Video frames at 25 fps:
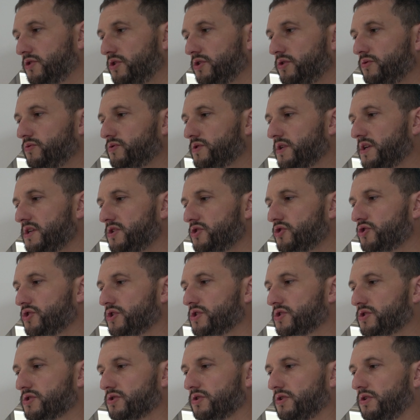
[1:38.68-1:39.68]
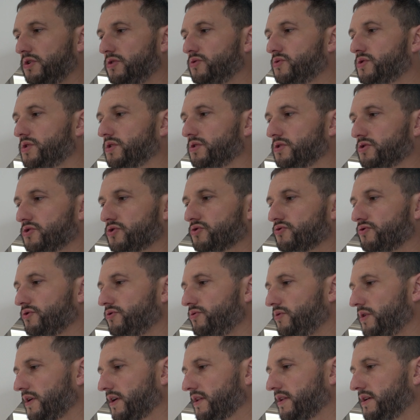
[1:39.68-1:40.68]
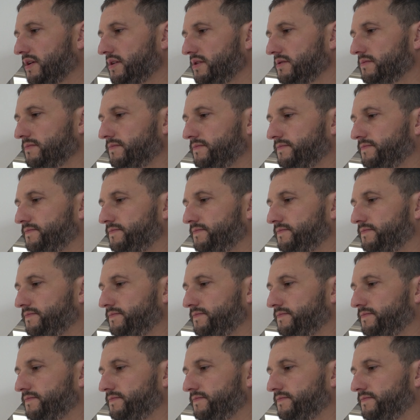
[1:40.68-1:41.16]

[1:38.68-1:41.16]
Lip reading: to use this, just loosen the screw like that.